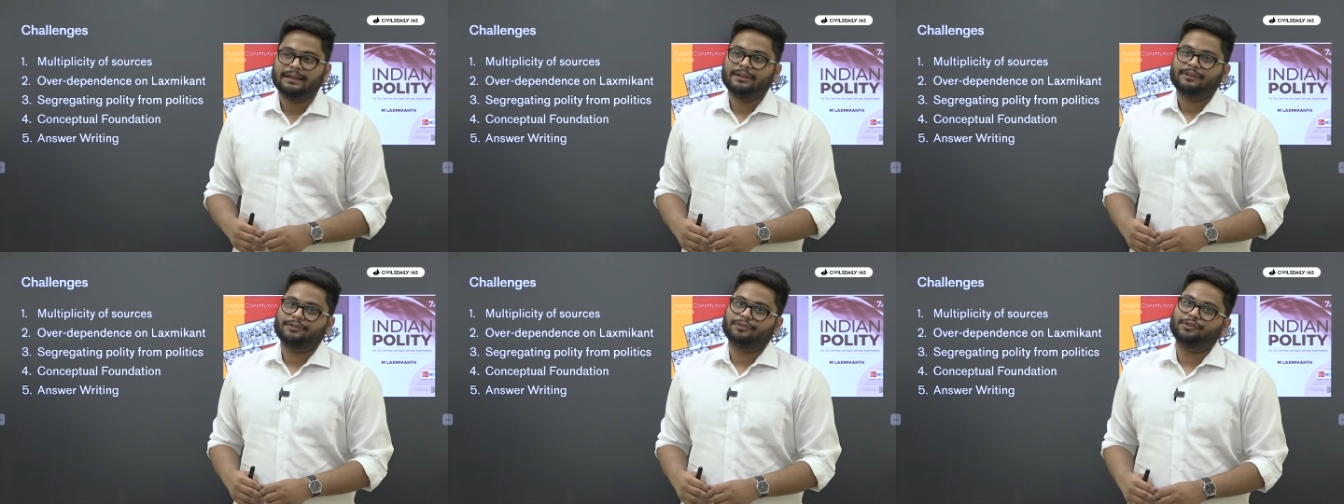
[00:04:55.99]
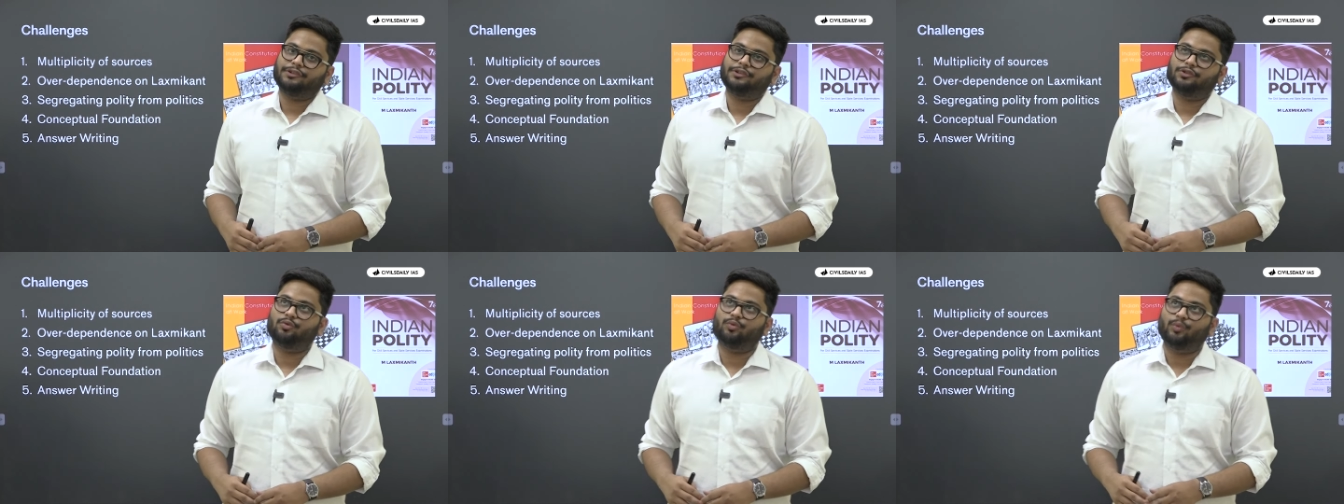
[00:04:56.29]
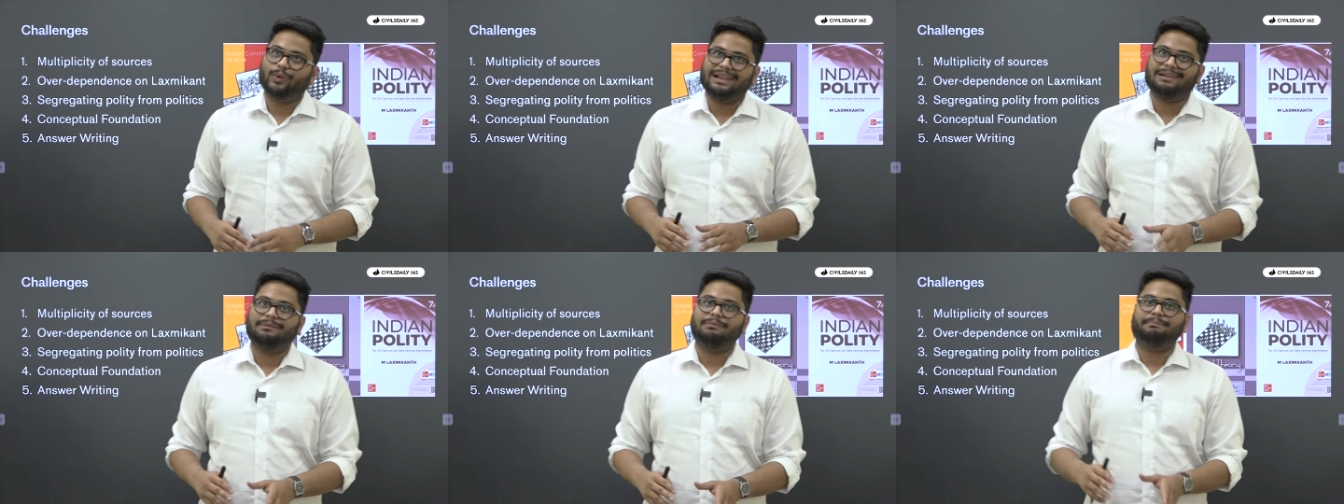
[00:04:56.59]
So, you
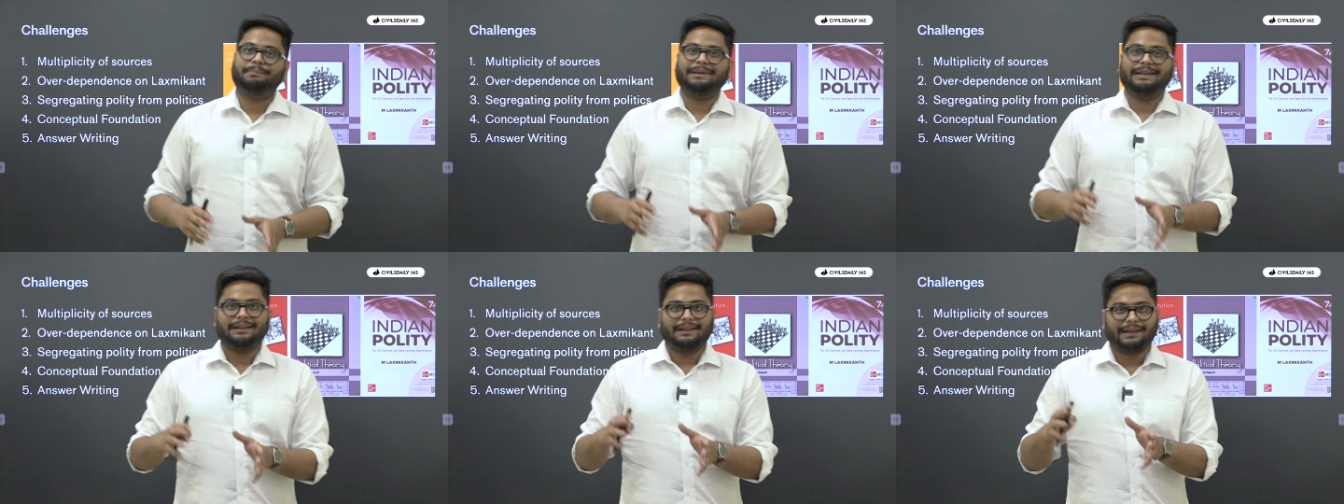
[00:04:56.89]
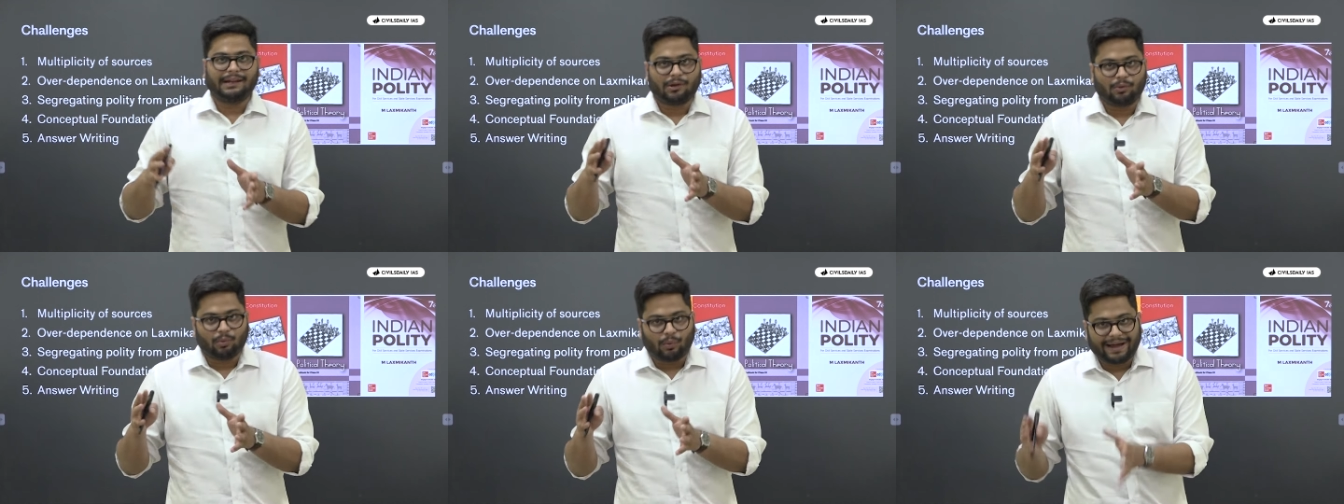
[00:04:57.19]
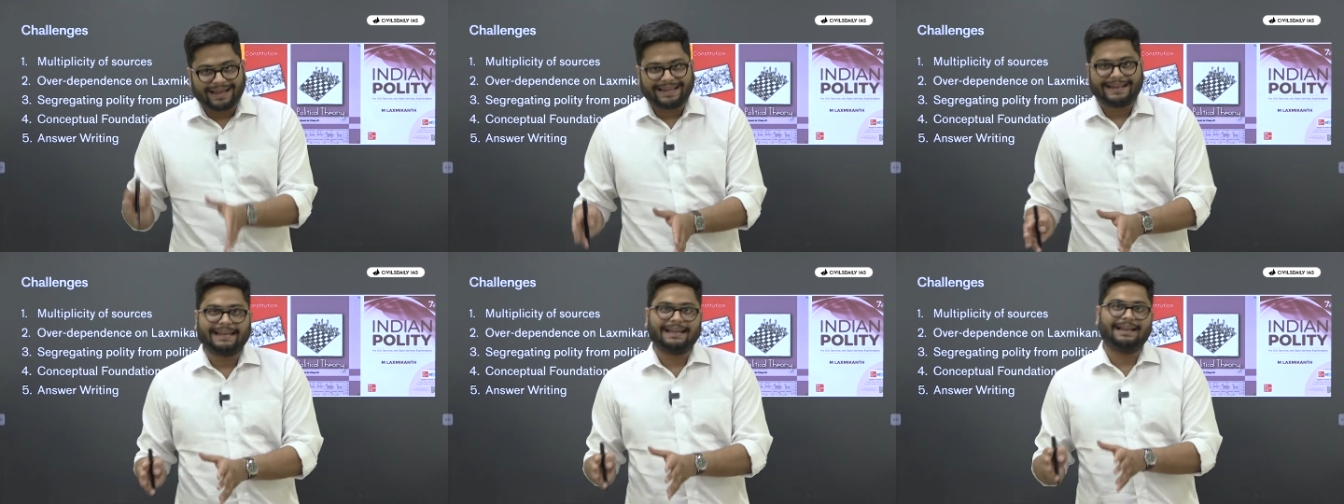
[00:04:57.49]
will be
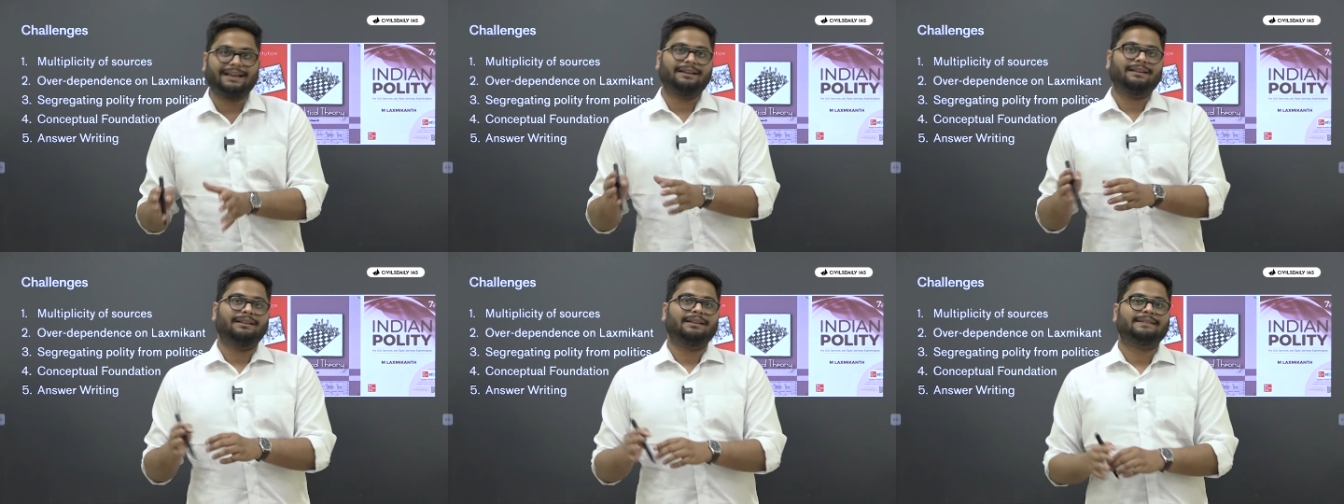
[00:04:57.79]
requiring